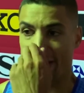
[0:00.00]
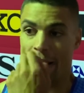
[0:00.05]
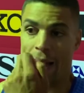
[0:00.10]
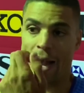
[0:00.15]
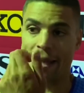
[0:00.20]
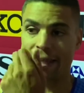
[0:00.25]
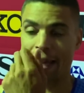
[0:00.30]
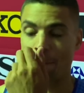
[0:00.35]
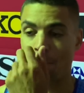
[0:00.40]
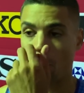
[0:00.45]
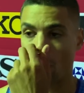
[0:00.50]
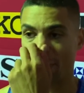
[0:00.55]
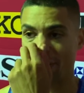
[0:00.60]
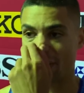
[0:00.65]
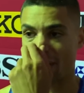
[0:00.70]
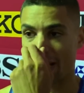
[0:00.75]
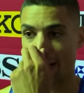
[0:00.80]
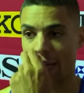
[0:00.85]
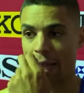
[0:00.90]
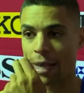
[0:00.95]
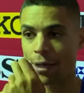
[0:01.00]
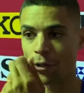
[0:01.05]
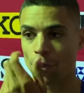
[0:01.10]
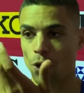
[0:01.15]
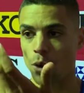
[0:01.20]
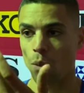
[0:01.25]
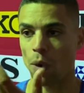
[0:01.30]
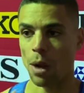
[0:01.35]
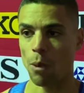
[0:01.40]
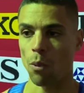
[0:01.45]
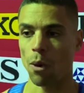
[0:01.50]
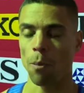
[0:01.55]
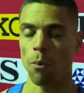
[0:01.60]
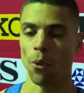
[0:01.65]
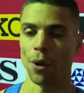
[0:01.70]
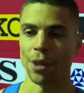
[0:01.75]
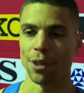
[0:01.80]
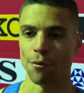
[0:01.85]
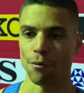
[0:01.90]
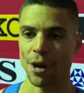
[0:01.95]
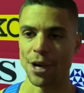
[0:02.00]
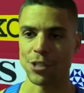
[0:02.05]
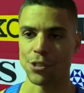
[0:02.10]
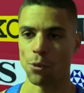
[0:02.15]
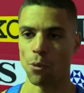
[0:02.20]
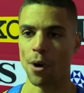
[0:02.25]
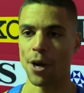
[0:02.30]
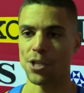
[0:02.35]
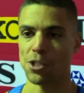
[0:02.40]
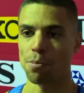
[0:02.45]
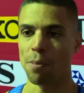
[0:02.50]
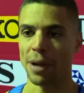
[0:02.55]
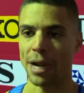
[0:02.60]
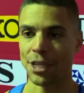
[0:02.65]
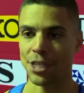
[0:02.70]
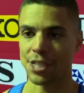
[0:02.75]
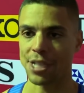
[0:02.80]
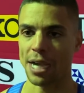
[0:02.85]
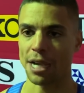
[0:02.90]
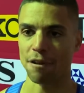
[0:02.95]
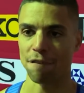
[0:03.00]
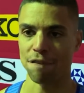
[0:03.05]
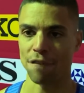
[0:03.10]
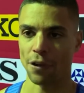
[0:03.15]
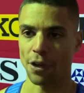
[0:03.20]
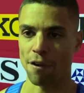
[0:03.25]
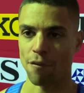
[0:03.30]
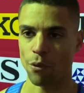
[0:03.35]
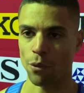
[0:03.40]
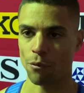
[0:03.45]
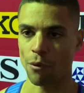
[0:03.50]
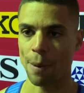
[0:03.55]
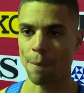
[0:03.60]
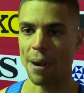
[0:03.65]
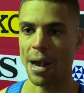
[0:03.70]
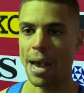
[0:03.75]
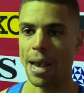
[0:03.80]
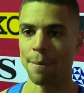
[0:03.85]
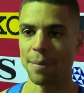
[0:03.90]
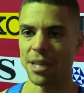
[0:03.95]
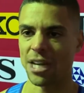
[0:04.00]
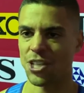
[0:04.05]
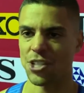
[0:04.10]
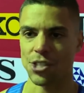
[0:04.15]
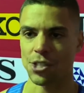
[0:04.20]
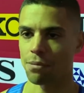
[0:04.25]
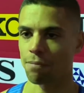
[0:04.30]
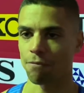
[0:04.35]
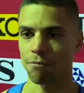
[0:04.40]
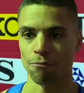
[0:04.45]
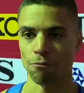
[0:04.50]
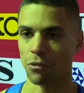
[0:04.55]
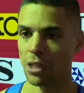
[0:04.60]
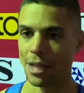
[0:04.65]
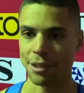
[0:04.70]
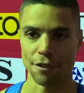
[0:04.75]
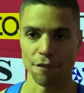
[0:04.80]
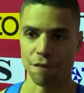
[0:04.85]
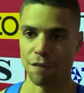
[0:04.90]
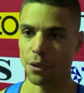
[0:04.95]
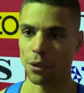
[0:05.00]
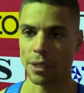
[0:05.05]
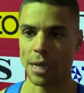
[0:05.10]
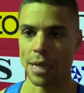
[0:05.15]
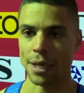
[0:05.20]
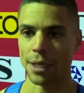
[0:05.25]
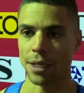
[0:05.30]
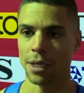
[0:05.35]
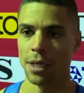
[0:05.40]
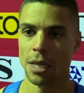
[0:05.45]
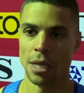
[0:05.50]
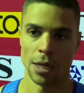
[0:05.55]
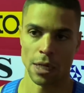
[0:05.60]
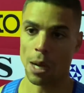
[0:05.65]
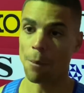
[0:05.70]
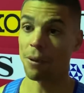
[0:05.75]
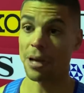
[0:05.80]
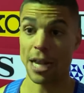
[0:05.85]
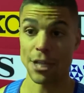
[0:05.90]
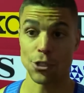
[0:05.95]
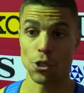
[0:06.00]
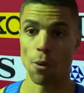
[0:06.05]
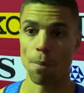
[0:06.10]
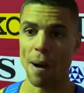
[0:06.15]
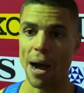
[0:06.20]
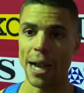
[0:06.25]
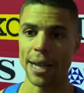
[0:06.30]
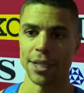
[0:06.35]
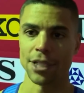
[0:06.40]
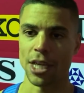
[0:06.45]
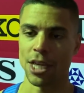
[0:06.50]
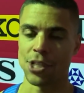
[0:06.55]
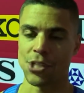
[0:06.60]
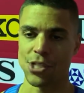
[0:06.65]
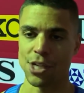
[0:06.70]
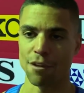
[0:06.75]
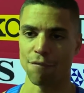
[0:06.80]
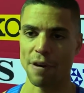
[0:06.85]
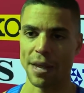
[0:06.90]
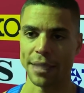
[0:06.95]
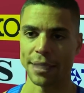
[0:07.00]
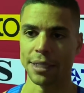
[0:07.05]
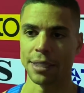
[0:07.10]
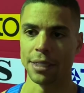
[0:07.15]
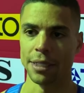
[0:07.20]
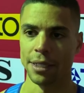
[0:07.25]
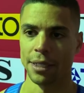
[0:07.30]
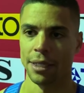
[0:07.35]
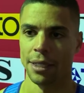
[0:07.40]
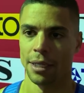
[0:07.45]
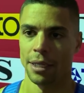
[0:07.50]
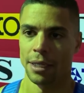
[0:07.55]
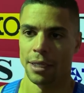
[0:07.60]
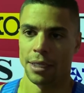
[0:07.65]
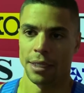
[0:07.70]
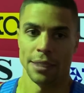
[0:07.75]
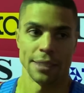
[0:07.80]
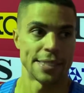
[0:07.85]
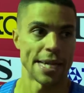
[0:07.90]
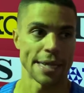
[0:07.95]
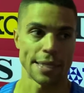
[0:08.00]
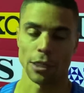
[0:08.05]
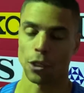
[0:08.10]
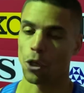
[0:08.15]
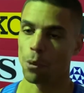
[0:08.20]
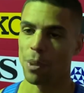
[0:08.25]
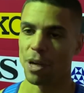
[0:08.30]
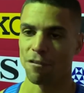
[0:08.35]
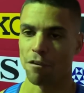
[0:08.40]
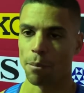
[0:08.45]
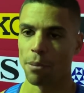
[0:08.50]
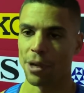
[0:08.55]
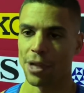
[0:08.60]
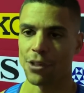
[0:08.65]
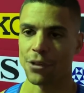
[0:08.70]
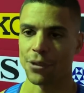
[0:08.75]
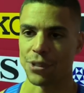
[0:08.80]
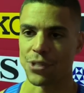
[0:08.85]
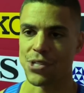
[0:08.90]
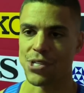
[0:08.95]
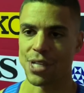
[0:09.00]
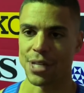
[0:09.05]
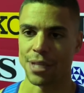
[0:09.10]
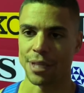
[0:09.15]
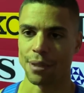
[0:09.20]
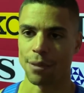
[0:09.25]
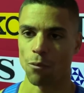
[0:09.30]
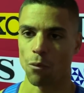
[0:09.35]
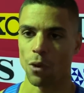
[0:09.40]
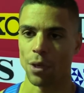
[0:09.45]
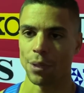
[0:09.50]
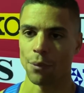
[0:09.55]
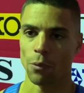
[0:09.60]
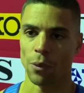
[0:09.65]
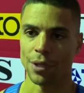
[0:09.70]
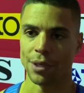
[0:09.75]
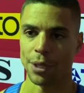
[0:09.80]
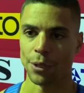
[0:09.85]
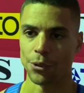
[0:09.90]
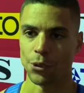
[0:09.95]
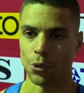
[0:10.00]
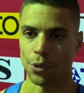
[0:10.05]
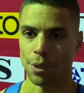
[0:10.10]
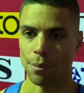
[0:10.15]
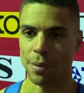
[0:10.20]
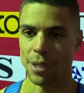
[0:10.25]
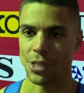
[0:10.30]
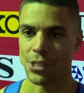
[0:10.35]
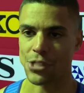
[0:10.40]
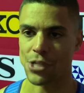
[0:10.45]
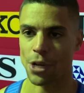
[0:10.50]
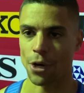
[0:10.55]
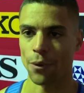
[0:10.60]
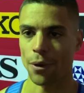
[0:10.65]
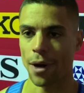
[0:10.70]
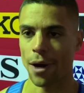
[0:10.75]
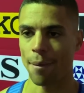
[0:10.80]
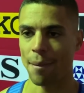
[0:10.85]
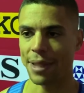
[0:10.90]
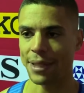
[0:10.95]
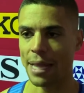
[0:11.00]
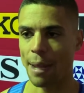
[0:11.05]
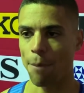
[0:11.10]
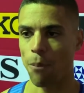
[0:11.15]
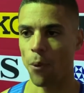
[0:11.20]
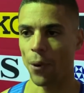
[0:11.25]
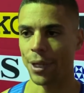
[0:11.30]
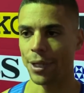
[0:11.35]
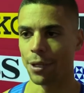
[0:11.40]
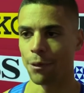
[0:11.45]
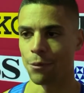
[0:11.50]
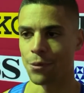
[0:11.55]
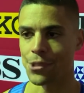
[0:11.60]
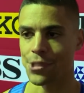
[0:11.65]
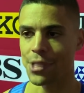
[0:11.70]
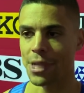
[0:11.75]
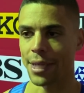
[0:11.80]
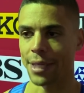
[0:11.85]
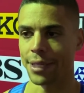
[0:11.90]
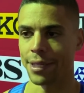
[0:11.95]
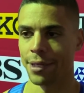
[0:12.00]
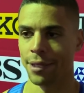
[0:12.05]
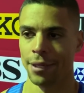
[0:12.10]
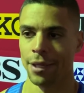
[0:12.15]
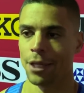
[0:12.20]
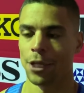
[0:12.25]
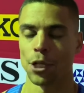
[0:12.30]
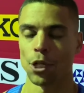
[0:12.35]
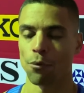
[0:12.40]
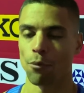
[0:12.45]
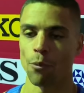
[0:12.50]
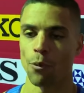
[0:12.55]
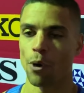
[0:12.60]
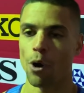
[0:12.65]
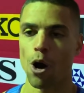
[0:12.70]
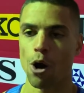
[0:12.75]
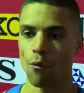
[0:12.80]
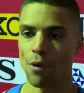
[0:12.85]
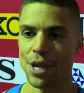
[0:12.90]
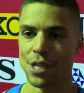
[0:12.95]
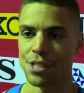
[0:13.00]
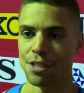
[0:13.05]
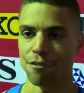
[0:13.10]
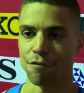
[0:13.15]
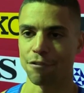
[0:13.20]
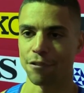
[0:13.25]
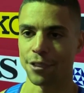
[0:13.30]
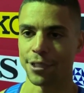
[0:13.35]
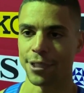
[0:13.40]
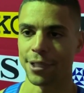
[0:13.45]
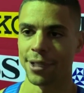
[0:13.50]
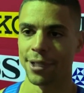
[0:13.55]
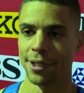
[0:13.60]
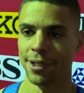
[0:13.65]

at that point, I don't know at what point in the race it was, but I just kind of felt everyone right behind me, and I just let the field kind of, a couple guys go by and see if I can take a little bit of a breather and sit in what they're doing to me. So at that point, it was like, we're all racing for,